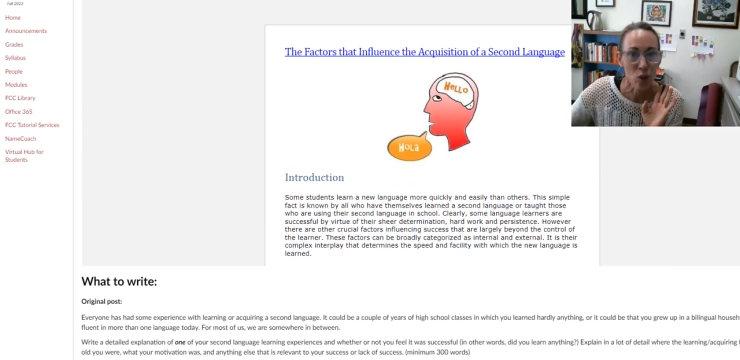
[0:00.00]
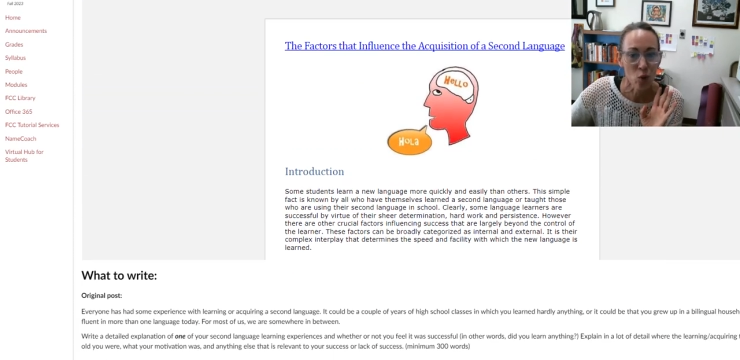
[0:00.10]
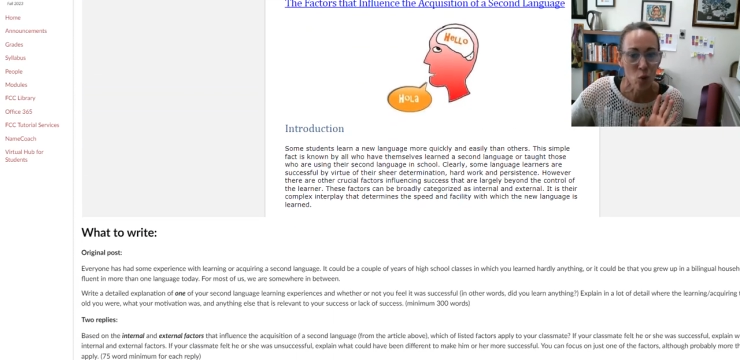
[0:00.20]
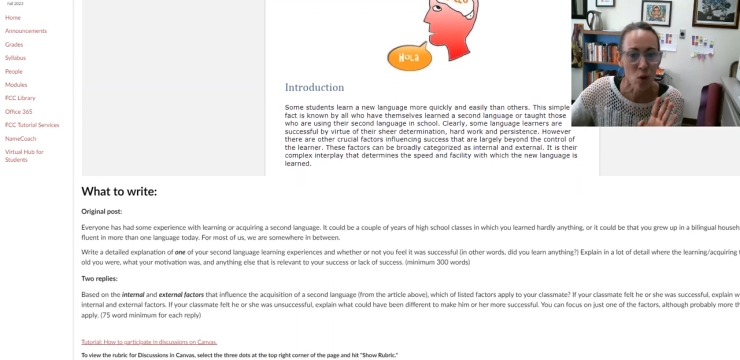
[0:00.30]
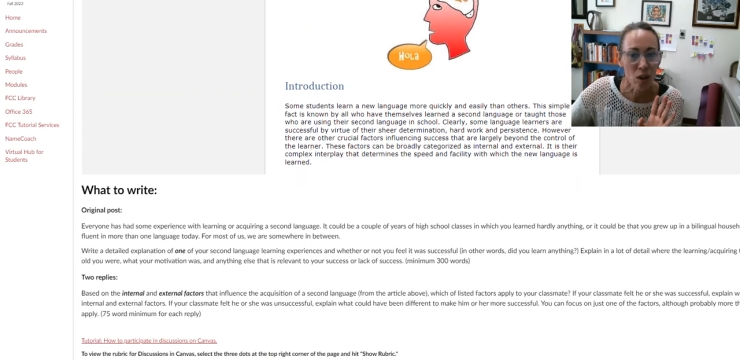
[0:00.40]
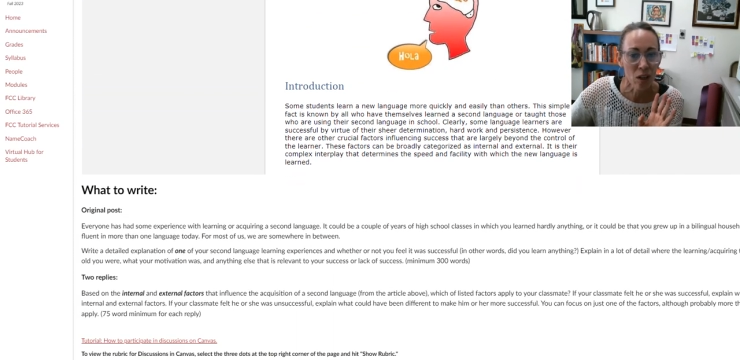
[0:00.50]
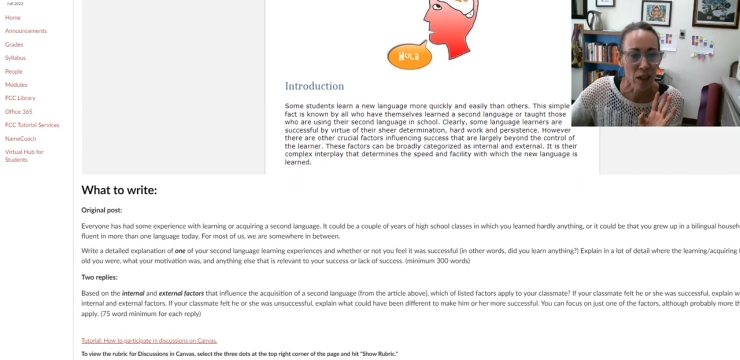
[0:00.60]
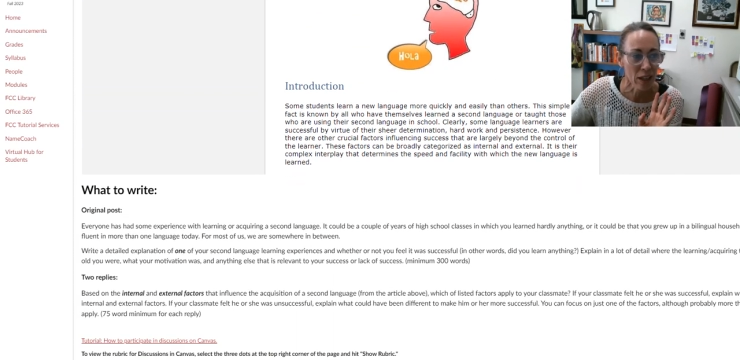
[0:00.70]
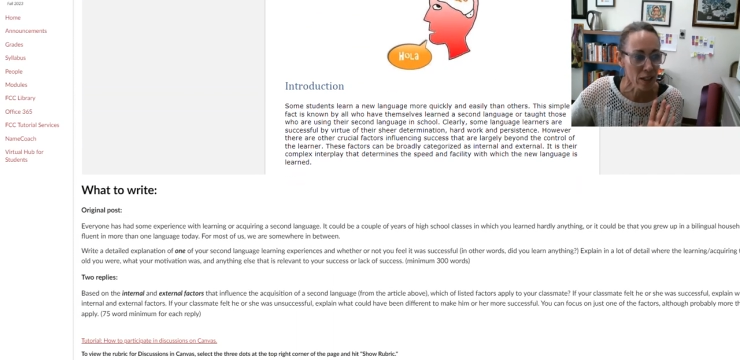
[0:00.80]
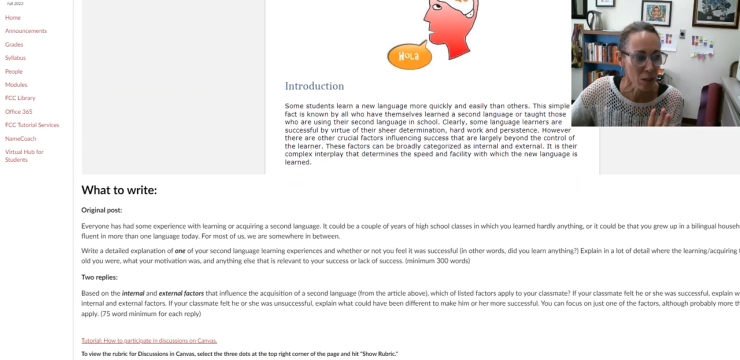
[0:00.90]
your
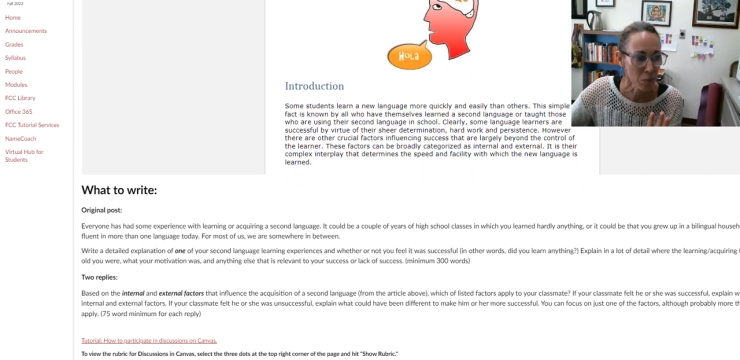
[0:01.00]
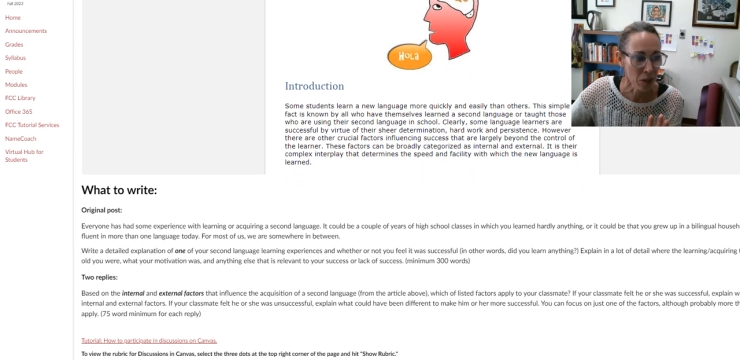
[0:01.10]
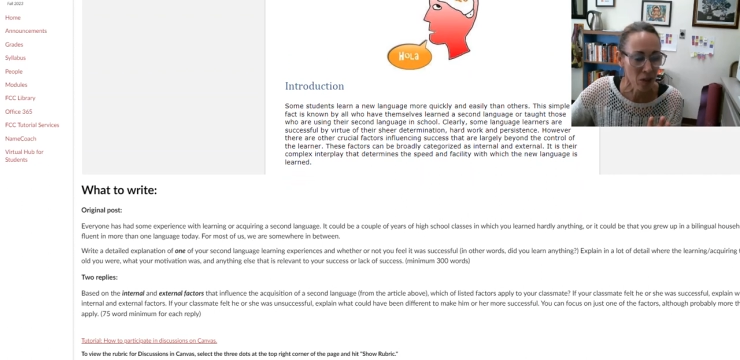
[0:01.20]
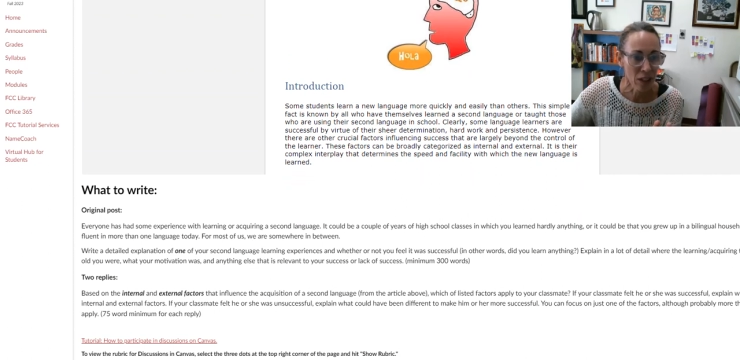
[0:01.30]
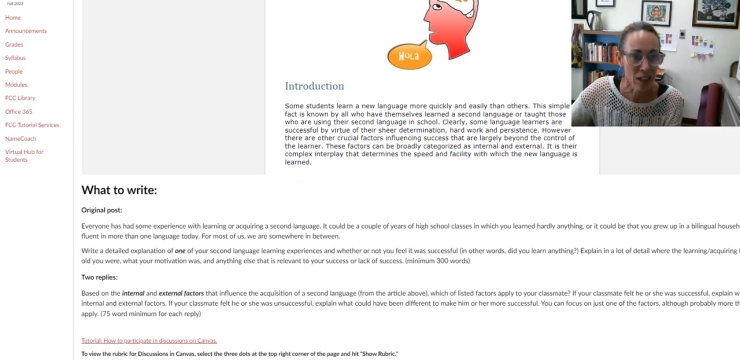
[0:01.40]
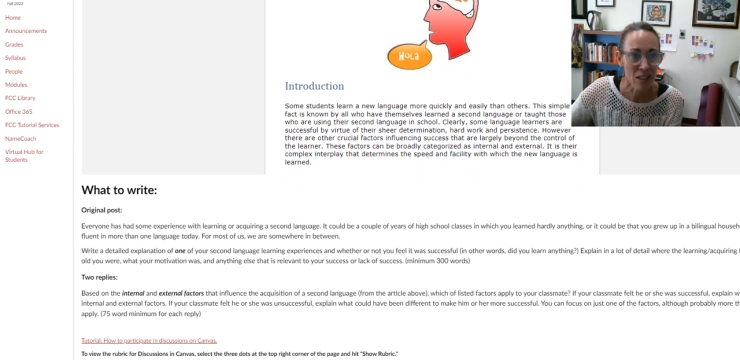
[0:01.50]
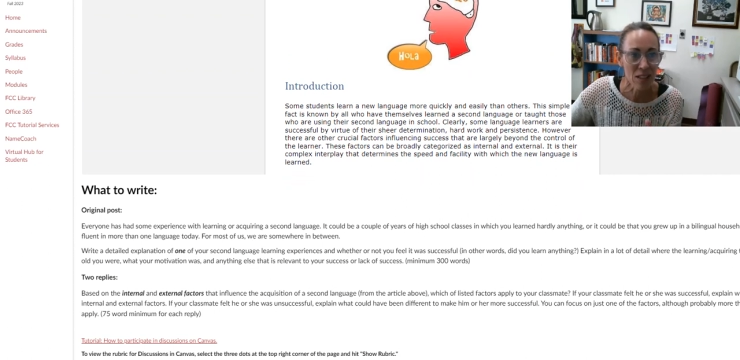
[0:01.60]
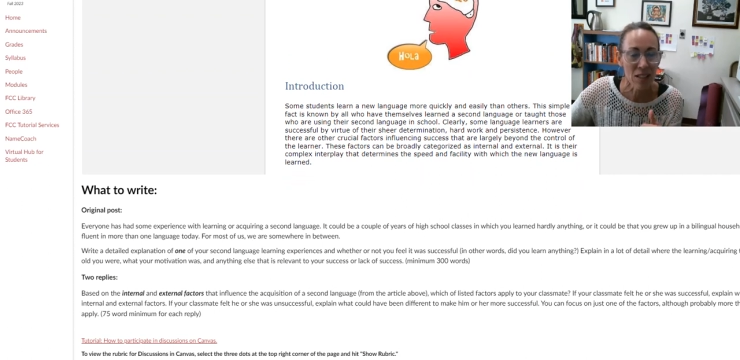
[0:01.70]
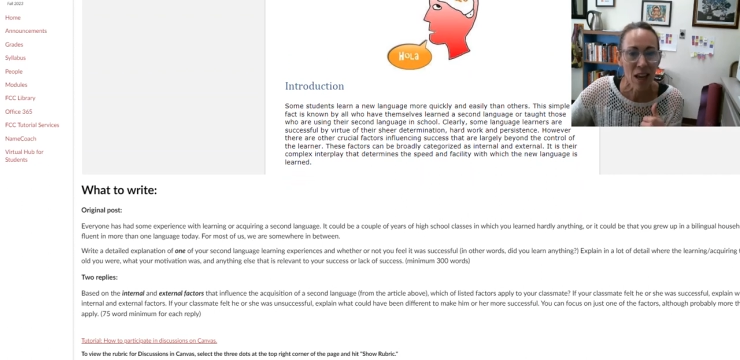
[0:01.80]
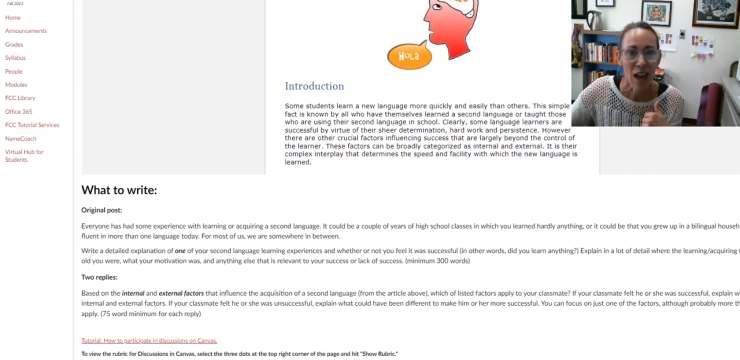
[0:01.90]

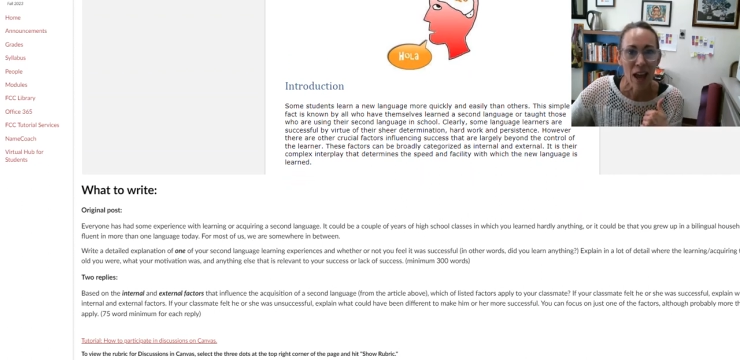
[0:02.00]
experience,